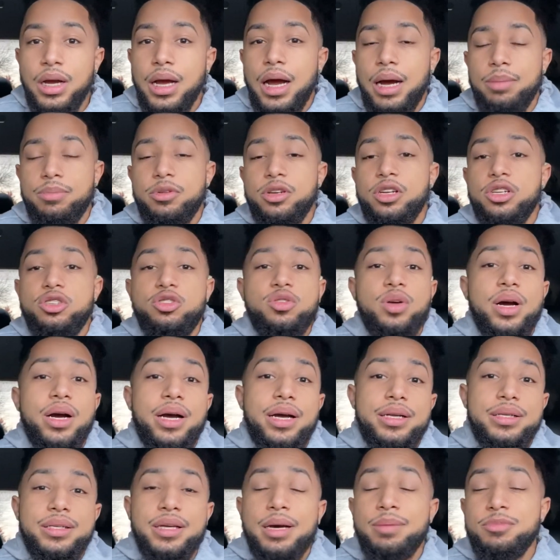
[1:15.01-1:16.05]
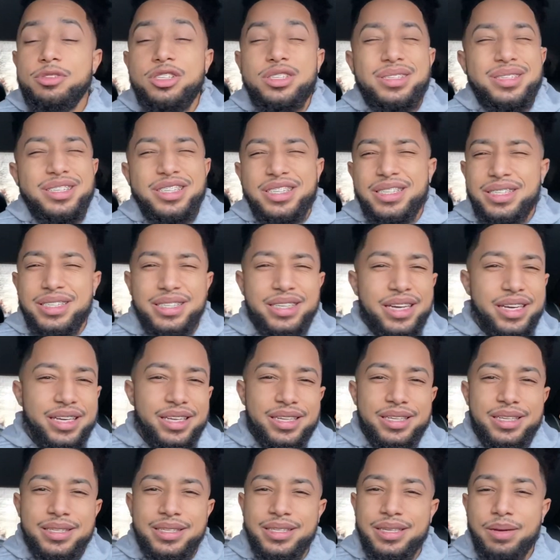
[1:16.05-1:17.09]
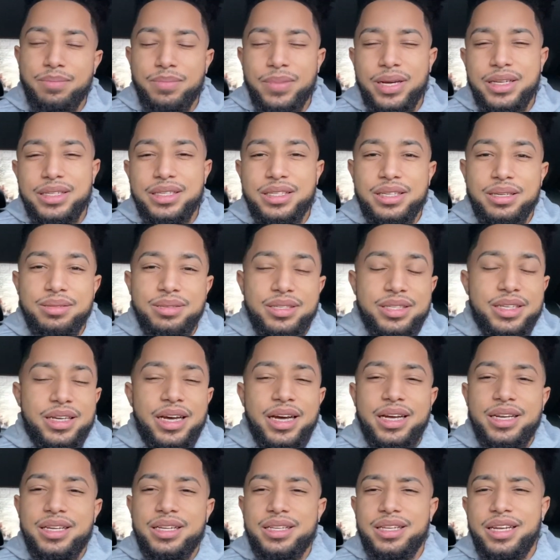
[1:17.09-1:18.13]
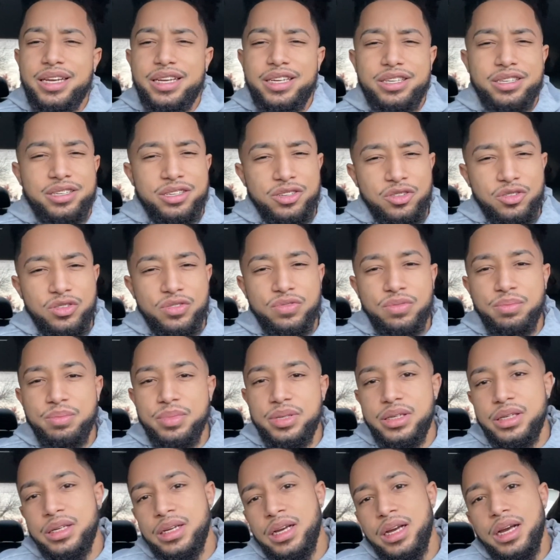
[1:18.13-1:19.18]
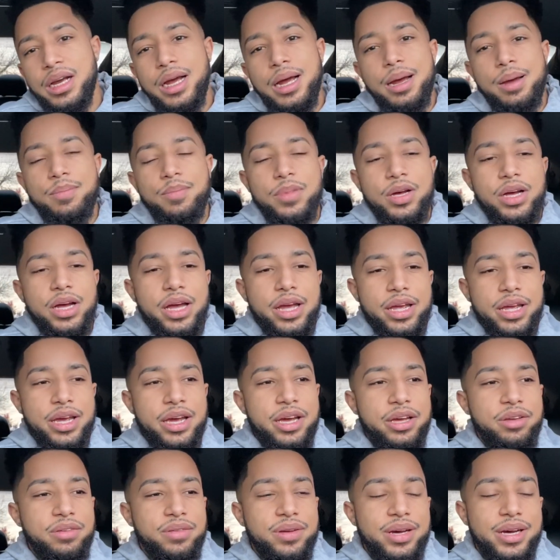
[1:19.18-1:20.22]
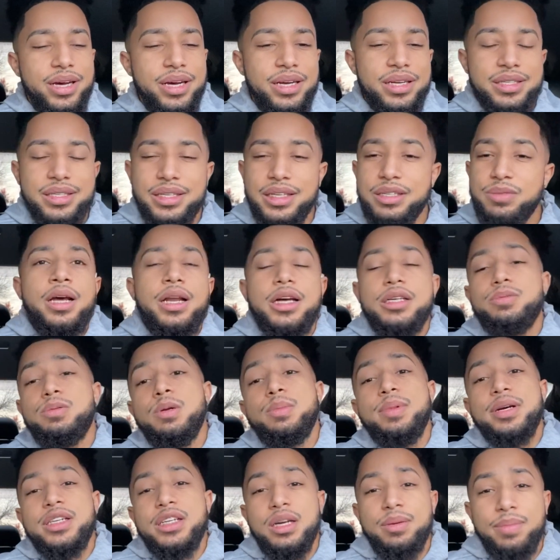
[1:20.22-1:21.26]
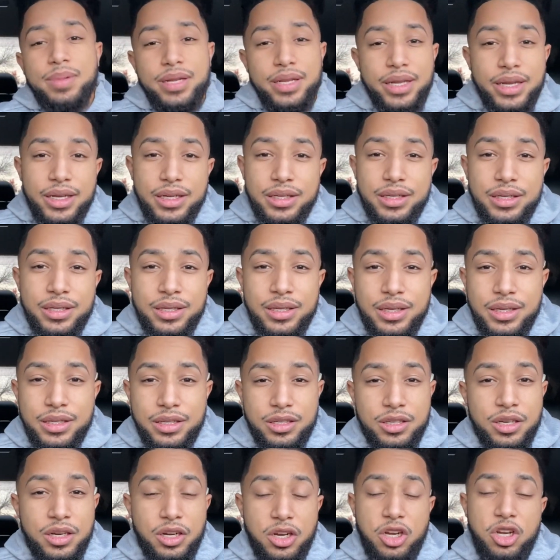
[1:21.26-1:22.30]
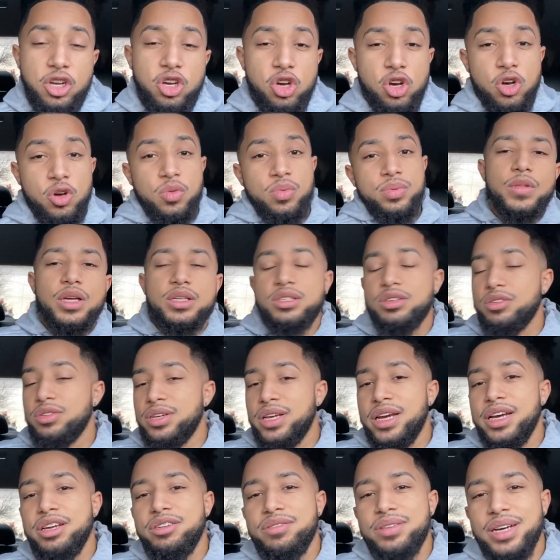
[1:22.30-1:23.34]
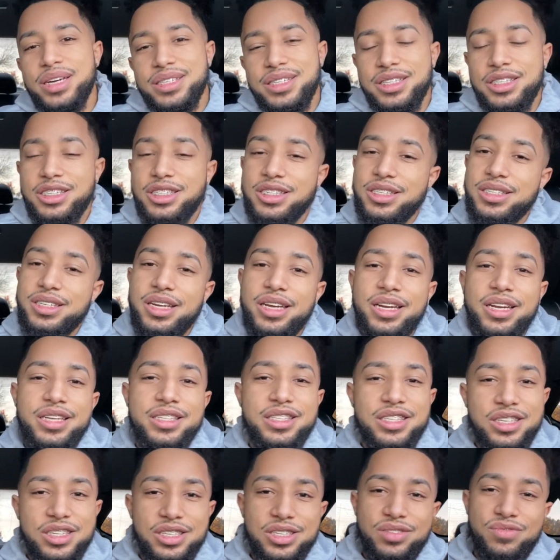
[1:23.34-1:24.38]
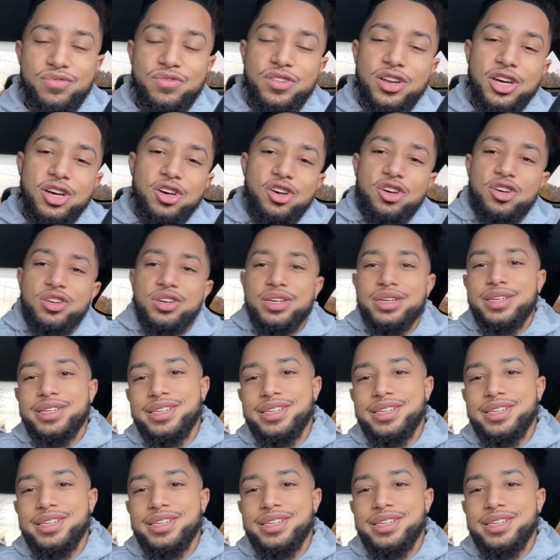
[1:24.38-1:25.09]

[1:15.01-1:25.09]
I'm gonna try. I'm just just taking it step by step, see how the day goes for me. But yeah, you guys, that's, that's pretty much how my day is gonna go. So yeah, you guys, let's just get into this vlog.